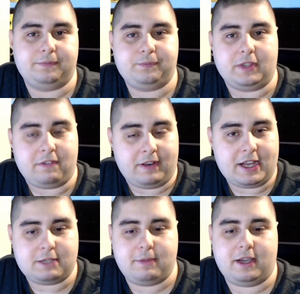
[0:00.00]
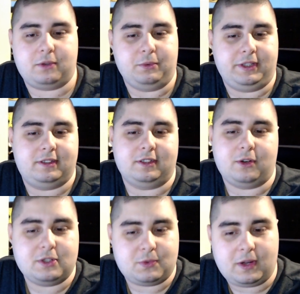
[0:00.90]
the flashback with
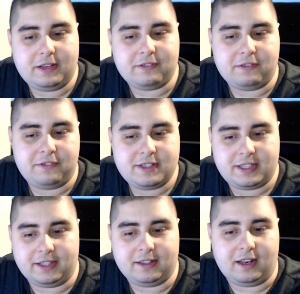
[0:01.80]
Roswell even visiting